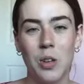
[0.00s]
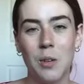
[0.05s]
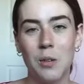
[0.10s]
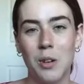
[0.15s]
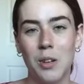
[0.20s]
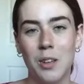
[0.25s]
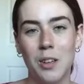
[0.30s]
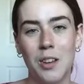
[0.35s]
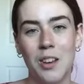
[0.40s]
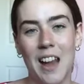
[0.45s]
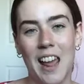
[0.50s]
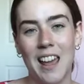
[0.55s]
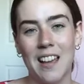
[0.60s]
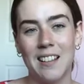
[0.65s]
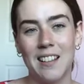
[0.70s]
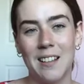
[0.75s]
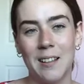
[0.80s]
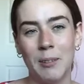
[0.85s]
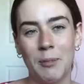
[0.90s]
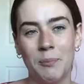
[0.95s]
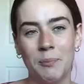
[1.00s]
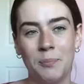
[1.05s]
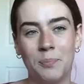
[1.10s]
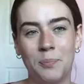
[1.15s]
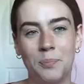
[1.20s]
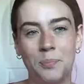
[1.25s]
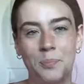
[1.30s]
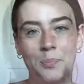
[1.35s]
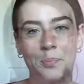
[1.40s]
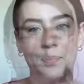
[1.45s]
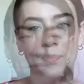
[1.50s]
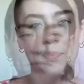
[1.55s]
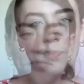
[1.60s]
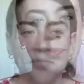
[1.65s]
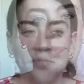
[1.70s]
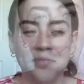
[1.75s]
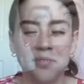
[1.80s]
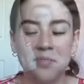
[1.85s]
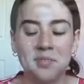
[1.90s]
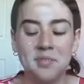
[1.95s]
you what to do next.
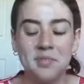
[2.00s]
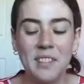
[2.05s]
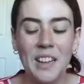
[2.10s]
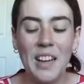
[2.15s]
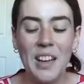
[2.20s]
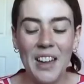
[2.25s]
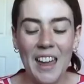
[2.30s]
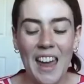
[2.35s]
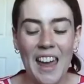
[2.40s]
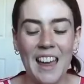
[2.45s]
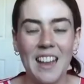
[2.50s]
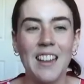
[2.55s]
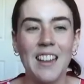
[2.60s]
Okay,